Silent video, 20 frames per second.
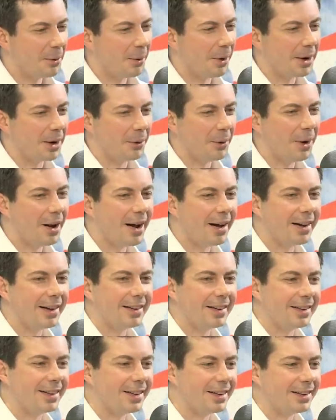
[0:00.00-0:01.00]
why do I?
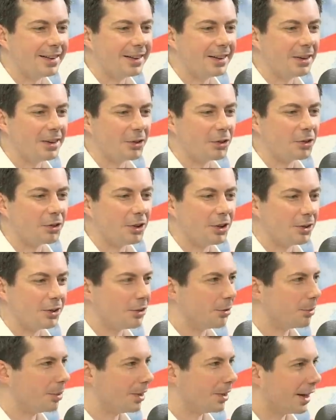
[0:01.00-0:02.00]
And and you know, shouldn't it
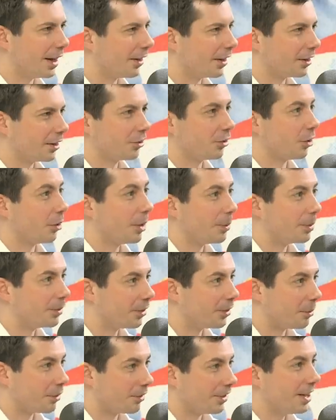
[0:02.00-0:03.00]
just be that I like show up at
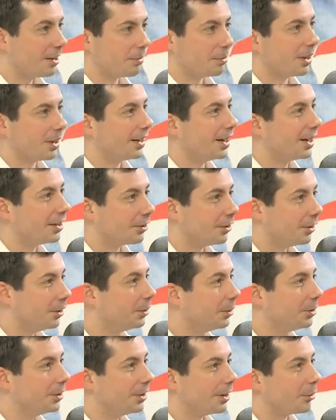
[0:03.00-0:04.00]
some event and my date's a
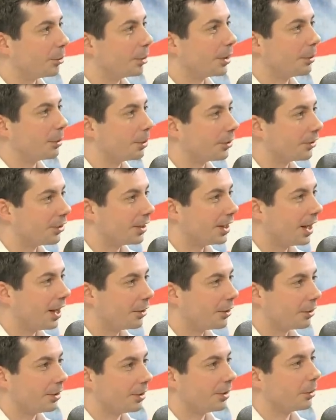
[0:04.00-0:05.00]
dude and everybody puts it
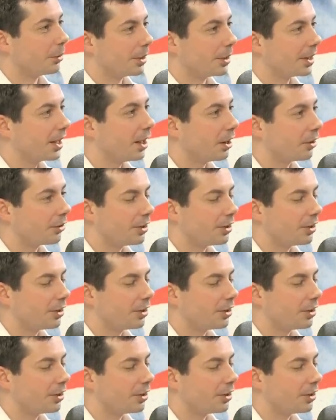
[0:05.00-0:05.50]
together and nobody cares?